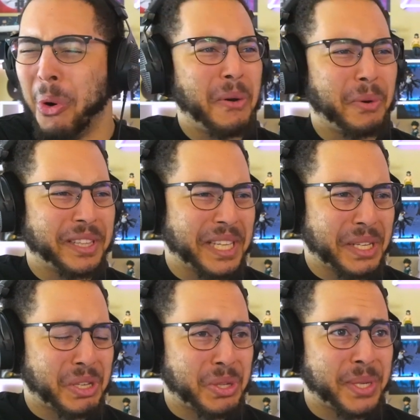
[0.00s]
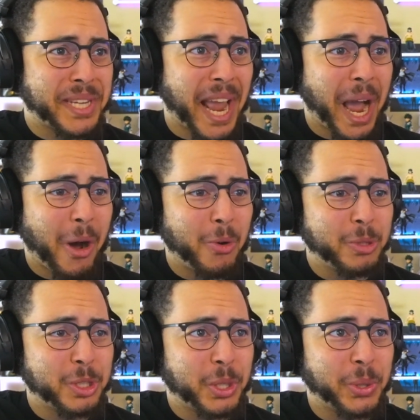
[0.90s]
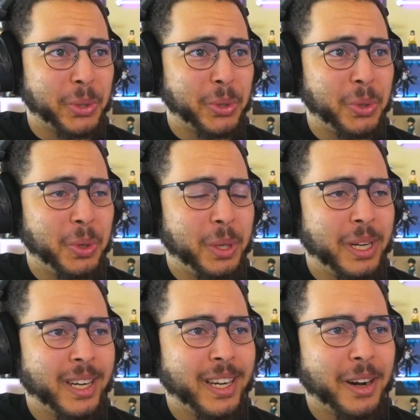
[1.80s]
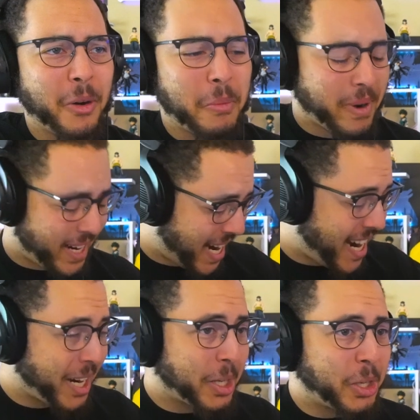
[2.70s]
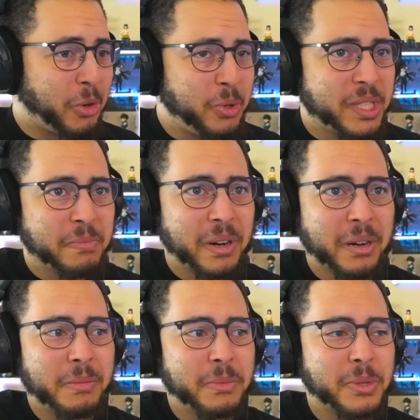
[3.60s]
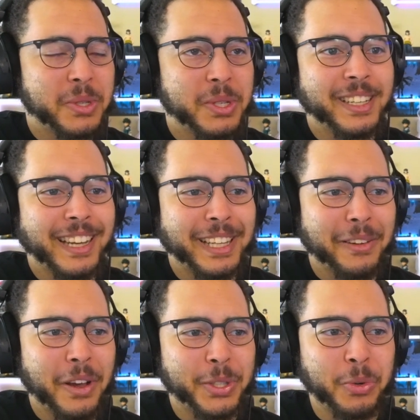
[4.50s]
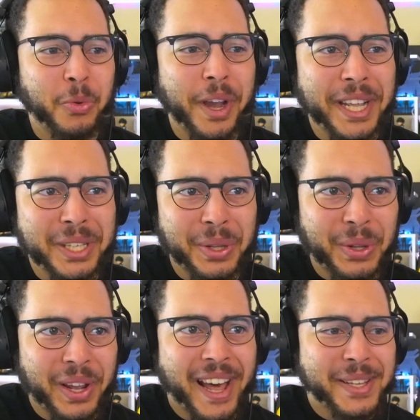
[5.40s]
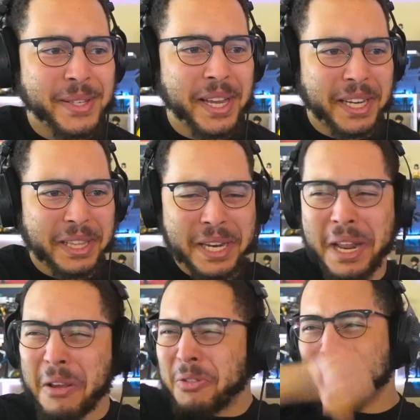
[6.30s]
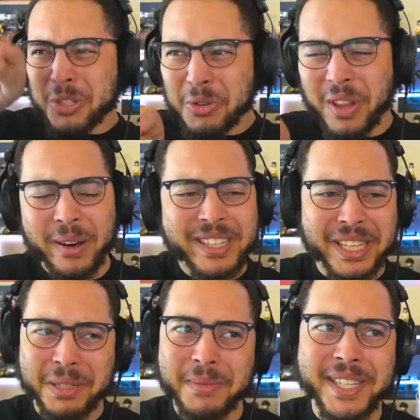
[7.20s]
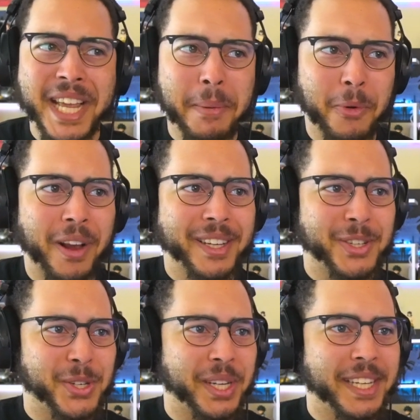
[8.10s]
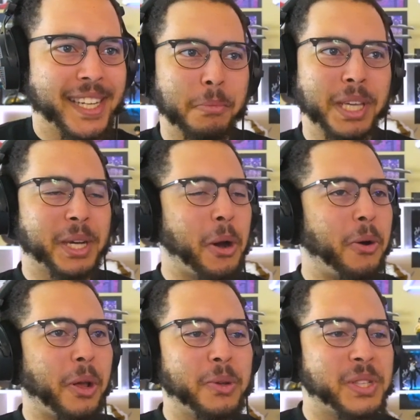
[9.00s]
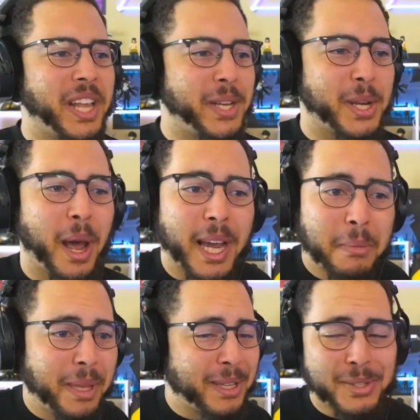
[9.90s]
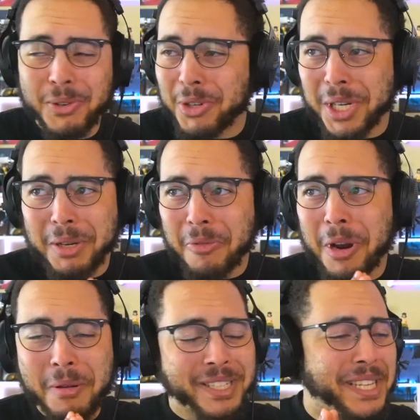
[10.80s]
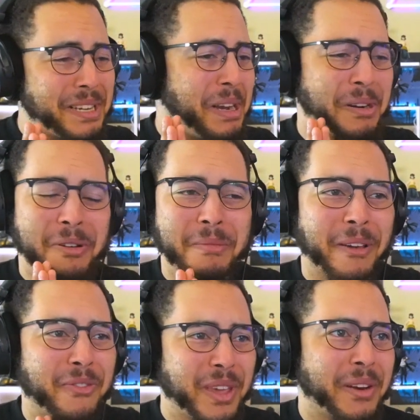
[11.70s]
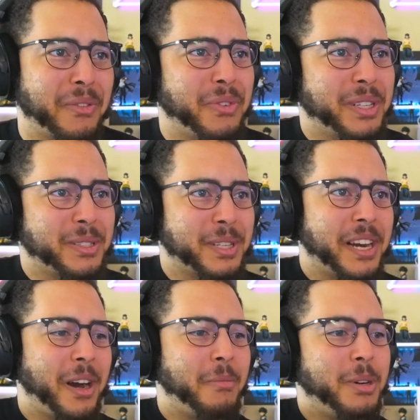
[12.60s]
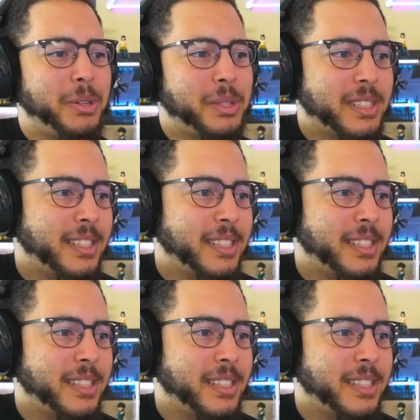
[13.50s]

With the sound, too? Oh my, I got goosebumps. I love how she waited till the last second. The name, that was like some samurai shit. Mikoto / Takemikazuki, one of my favorite fucking combos.